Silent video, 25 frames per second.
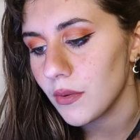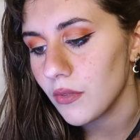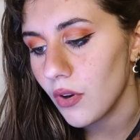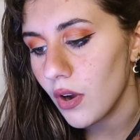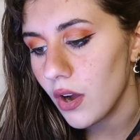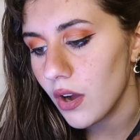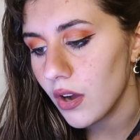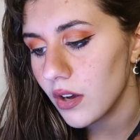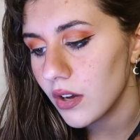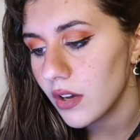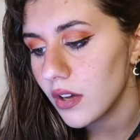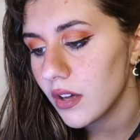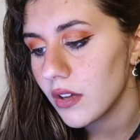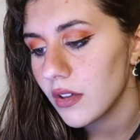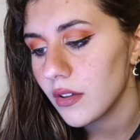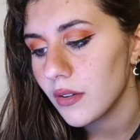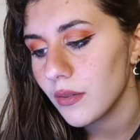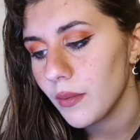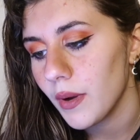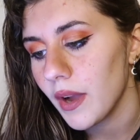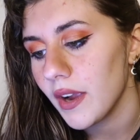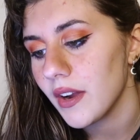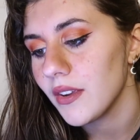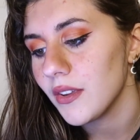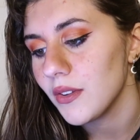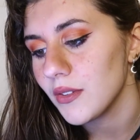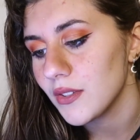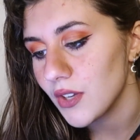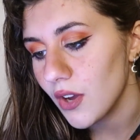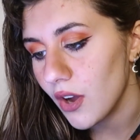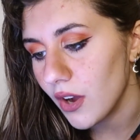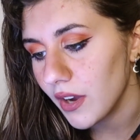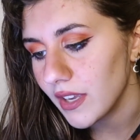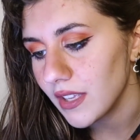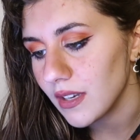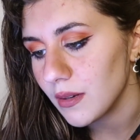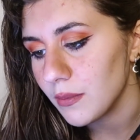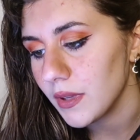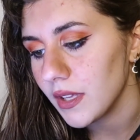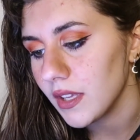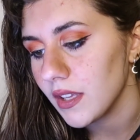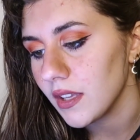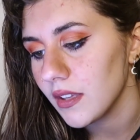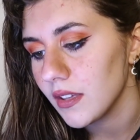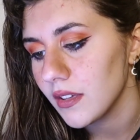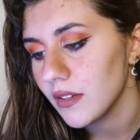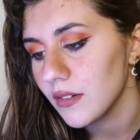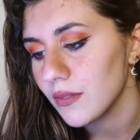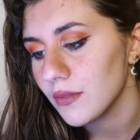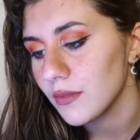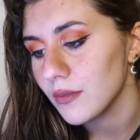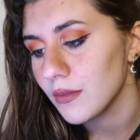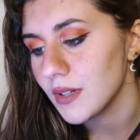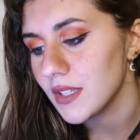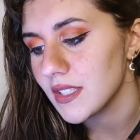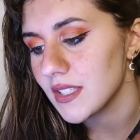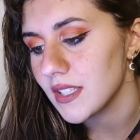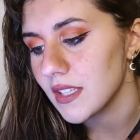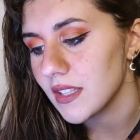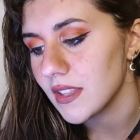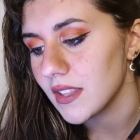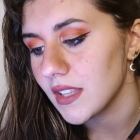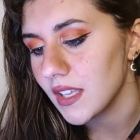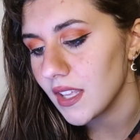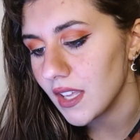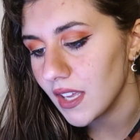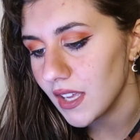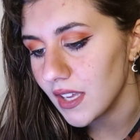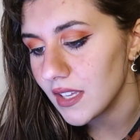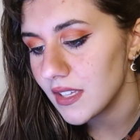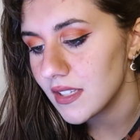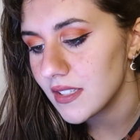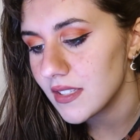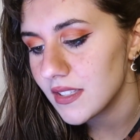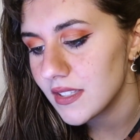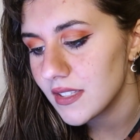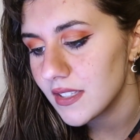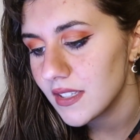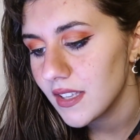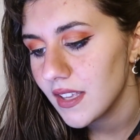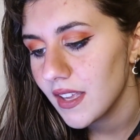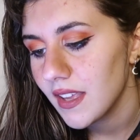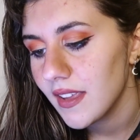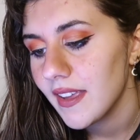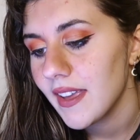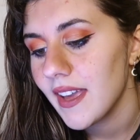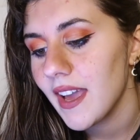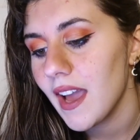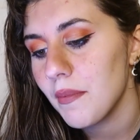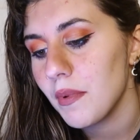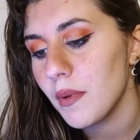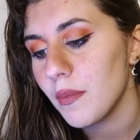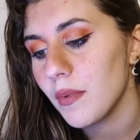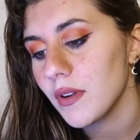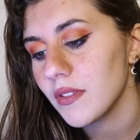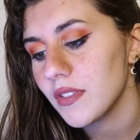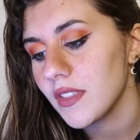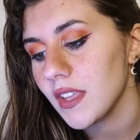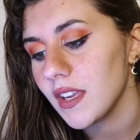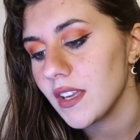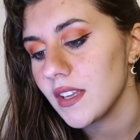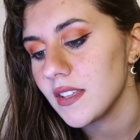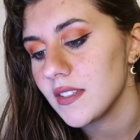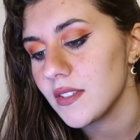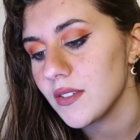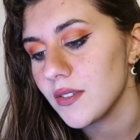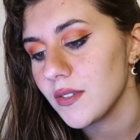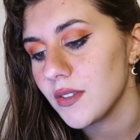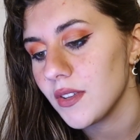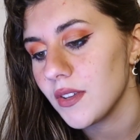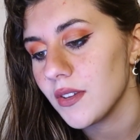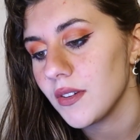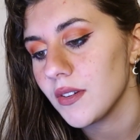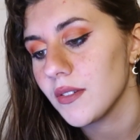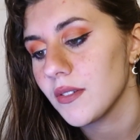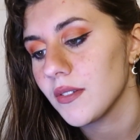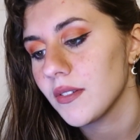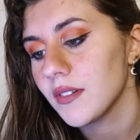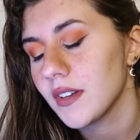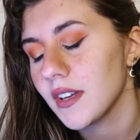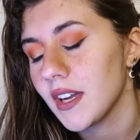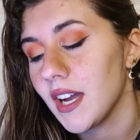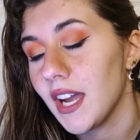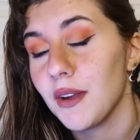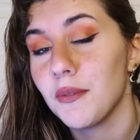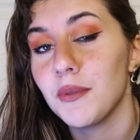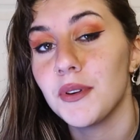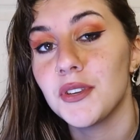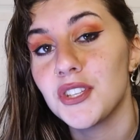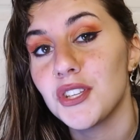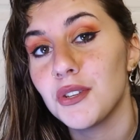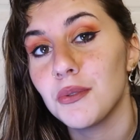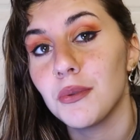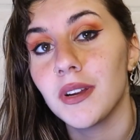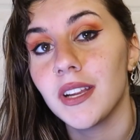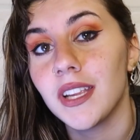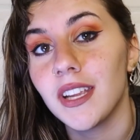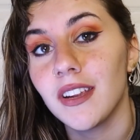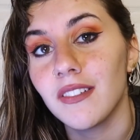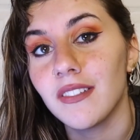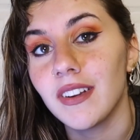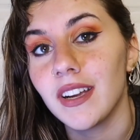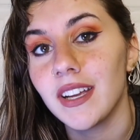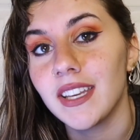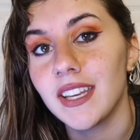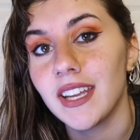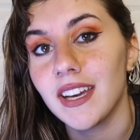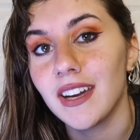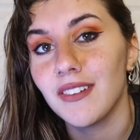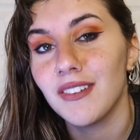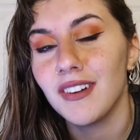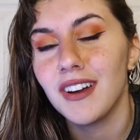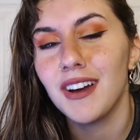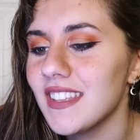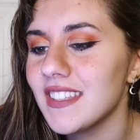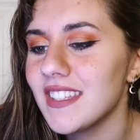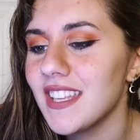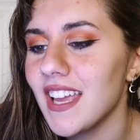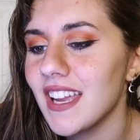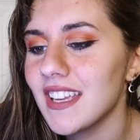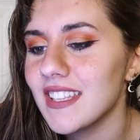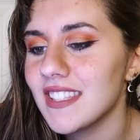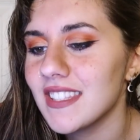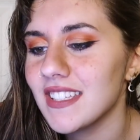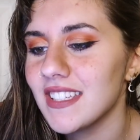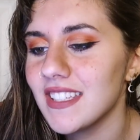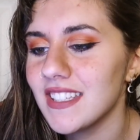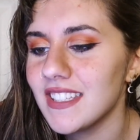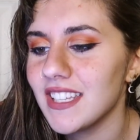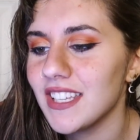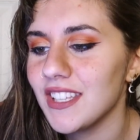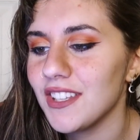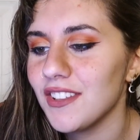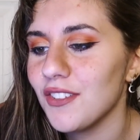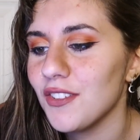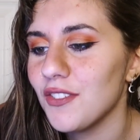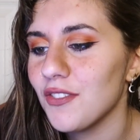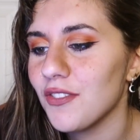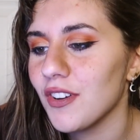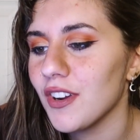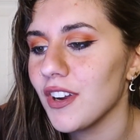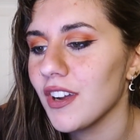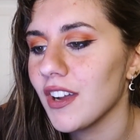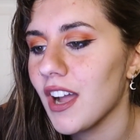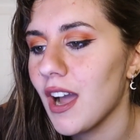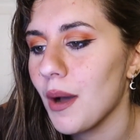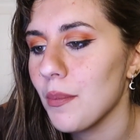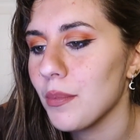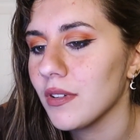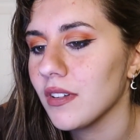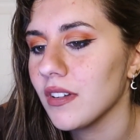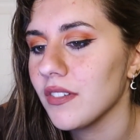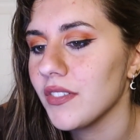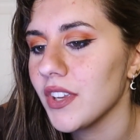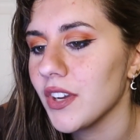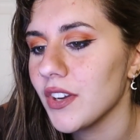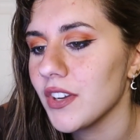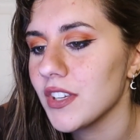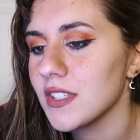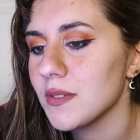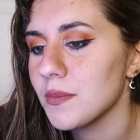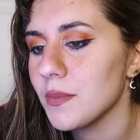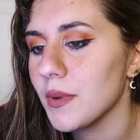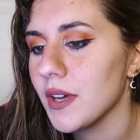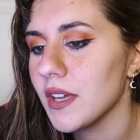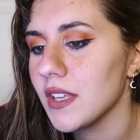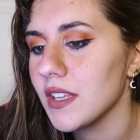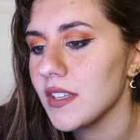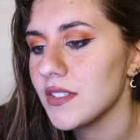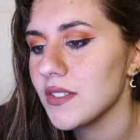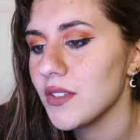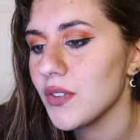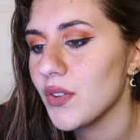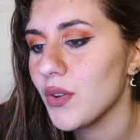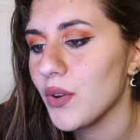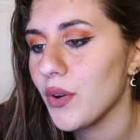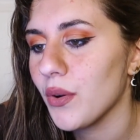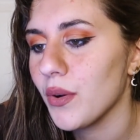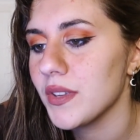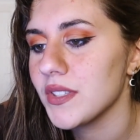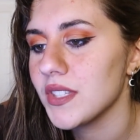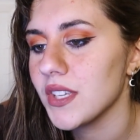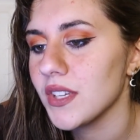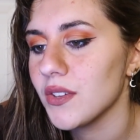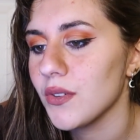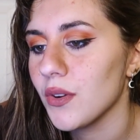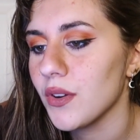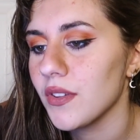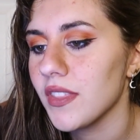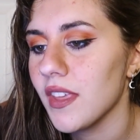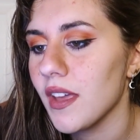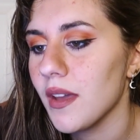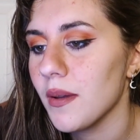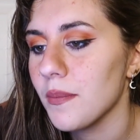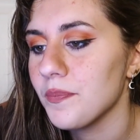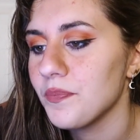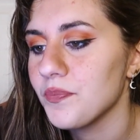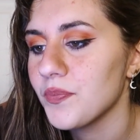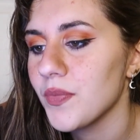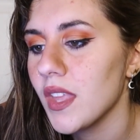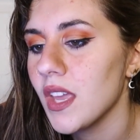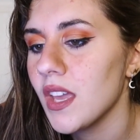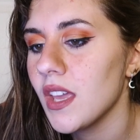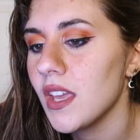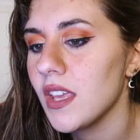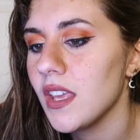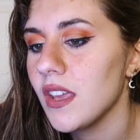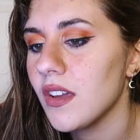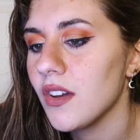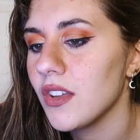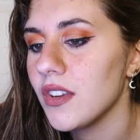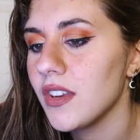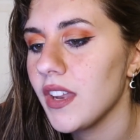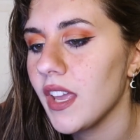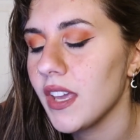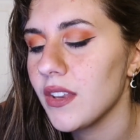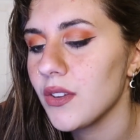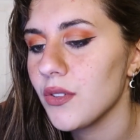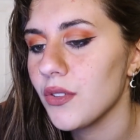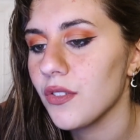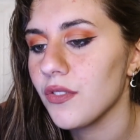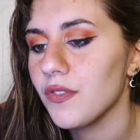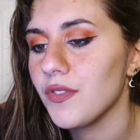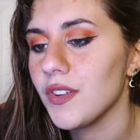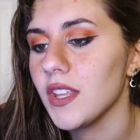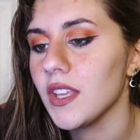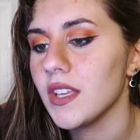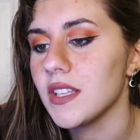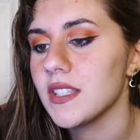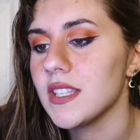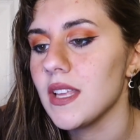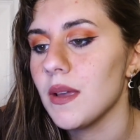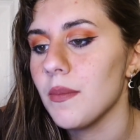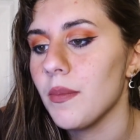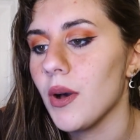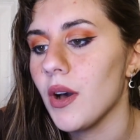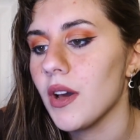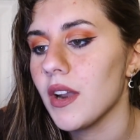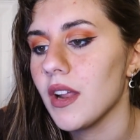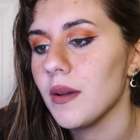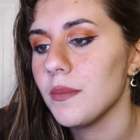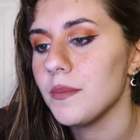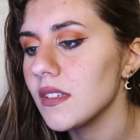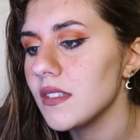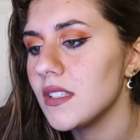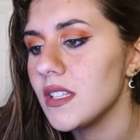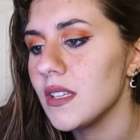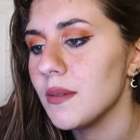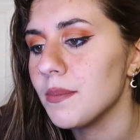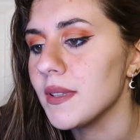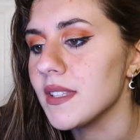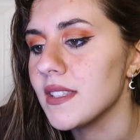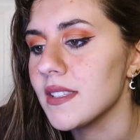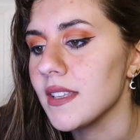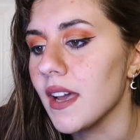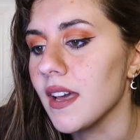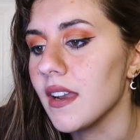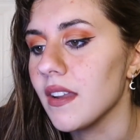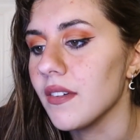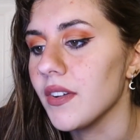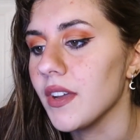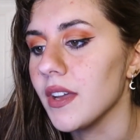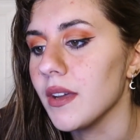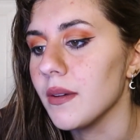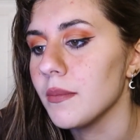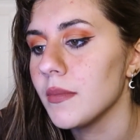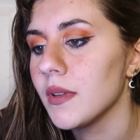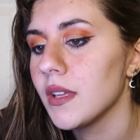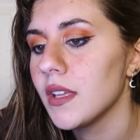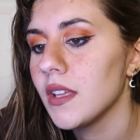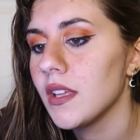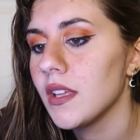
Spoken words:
wrong? Why aren't you talking to me? Was it the kiss? Happy birthday, Izuku. I wish you were here right now. The texts continued for a couple of years, but Izuku always ignored them. He couldn't handle the feelings they brought up deep inside of him.